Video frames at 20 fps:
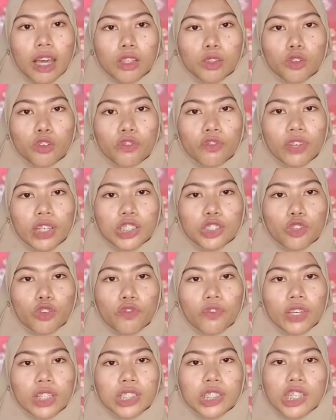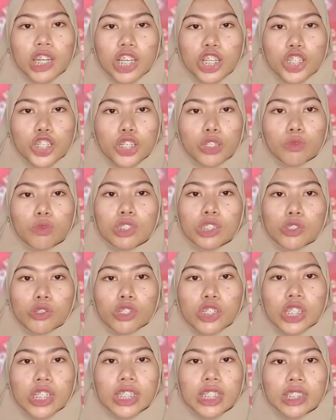to face-to-face interaction with
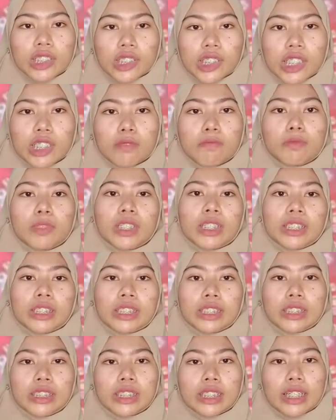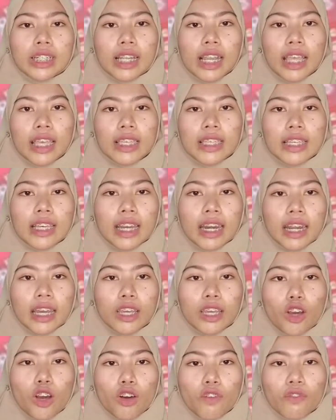social distance being the rallying
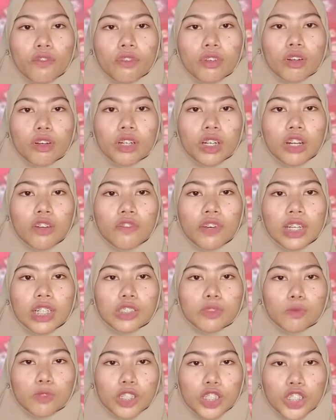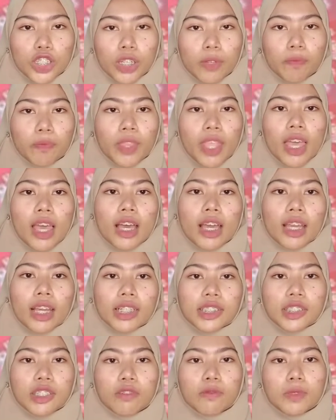cry of coronavirus protection.
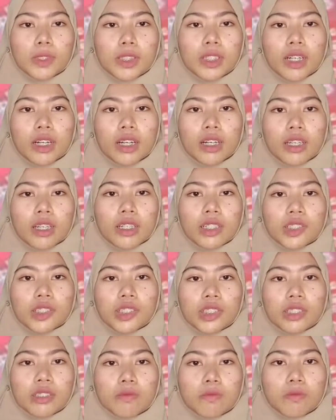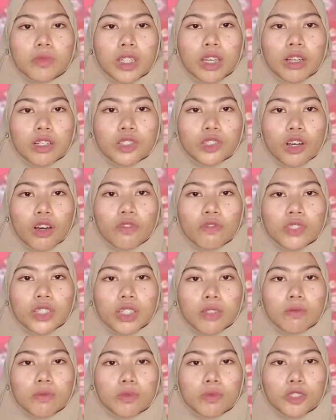Customers are increasing because of
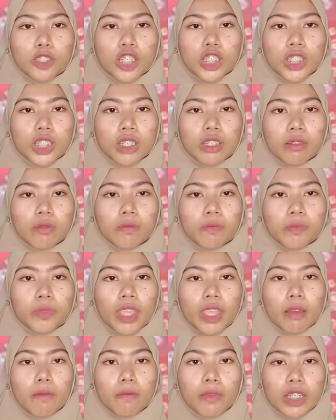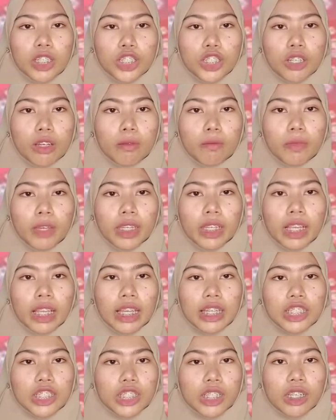germ protection measure. Many
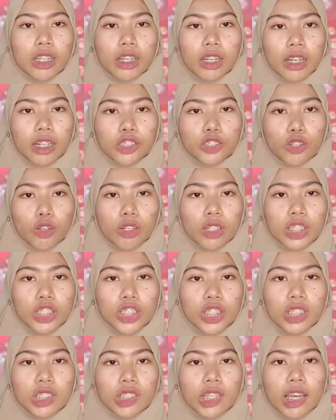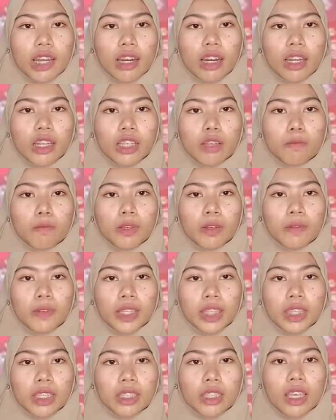large restaurant chains have already
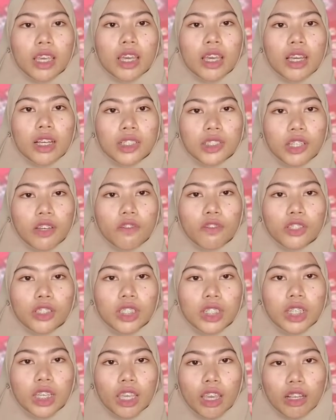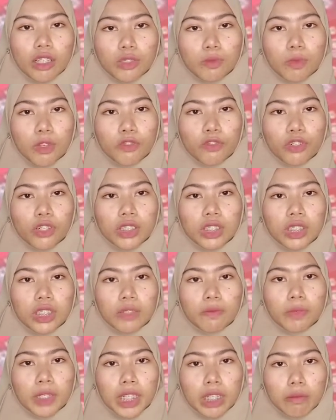implemented self-ordering kiosks before the
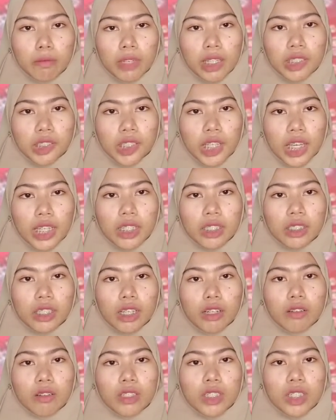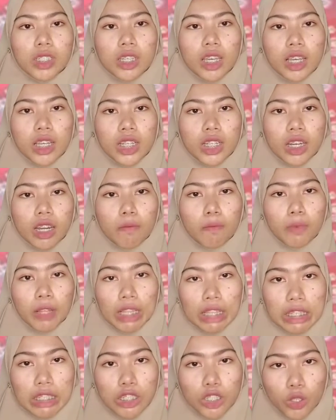pandemic, and the technology had
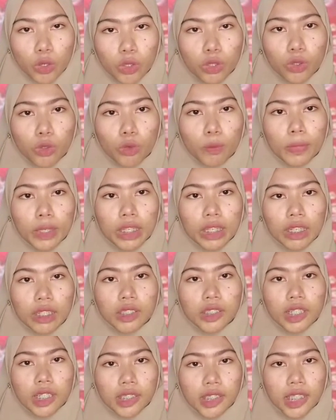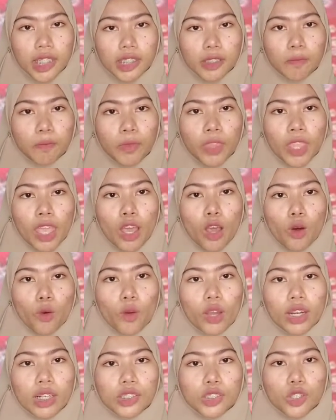rapidly shown to be a success.
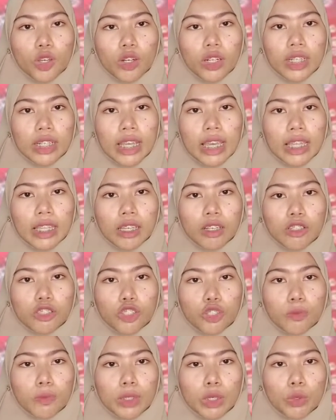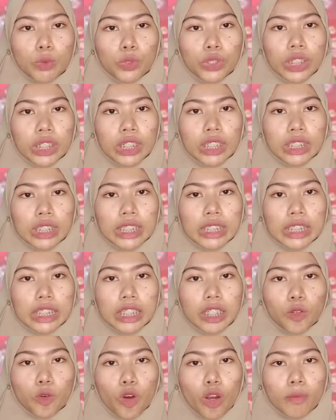While restaurants and consumers were already
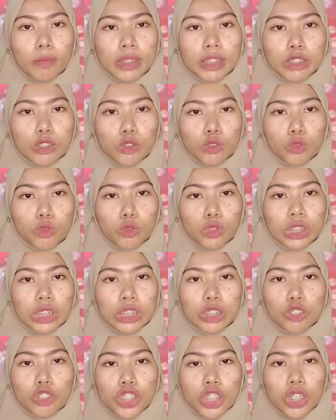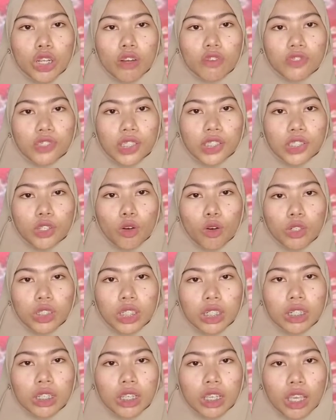warming to the notion of
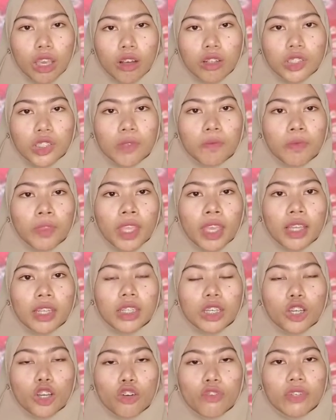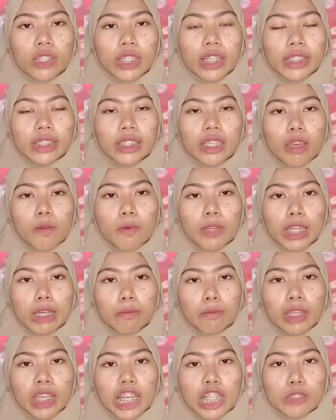self-ordering kiosks, the COVID-19
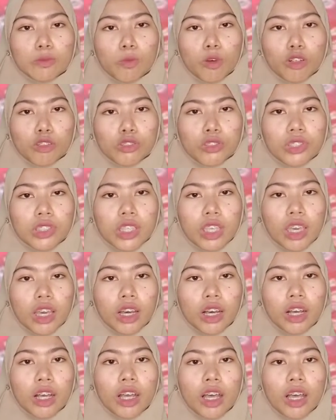epidemic has paused their